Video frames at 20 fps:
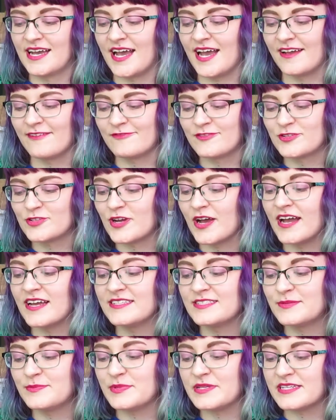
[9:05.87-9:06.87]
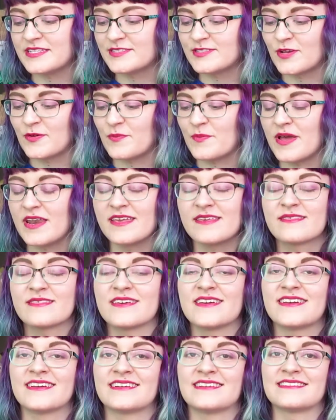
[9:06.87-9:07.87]
I've tried to be so many
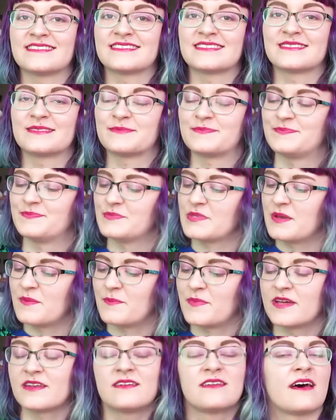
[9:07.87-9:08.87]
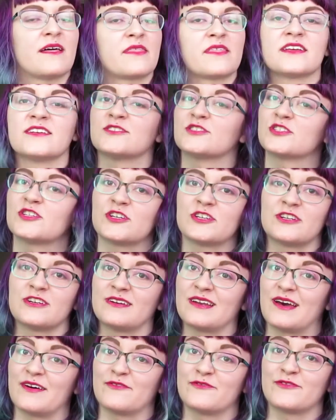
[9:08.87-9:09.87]
things, but nothing's good
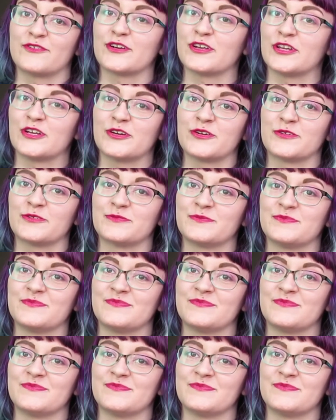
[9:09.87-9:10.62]
enough for you.